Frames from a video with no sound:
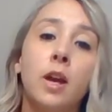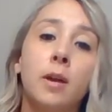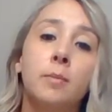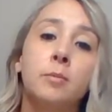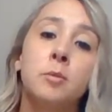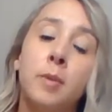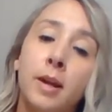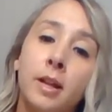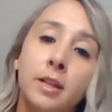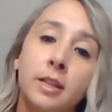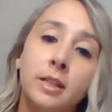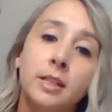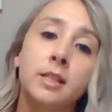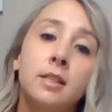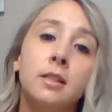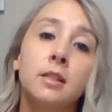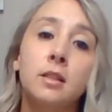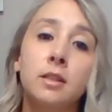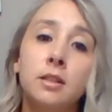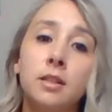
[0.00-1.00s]
abnormalities
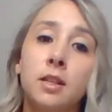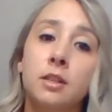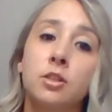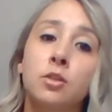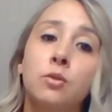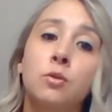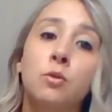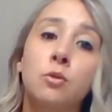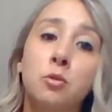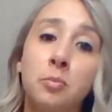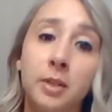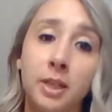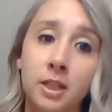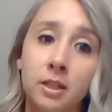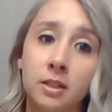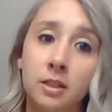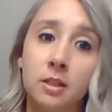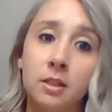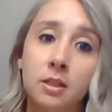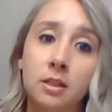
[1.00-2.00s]
in the testicle or
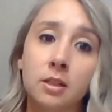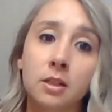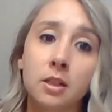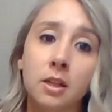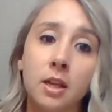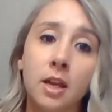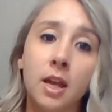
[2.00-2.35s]
penis.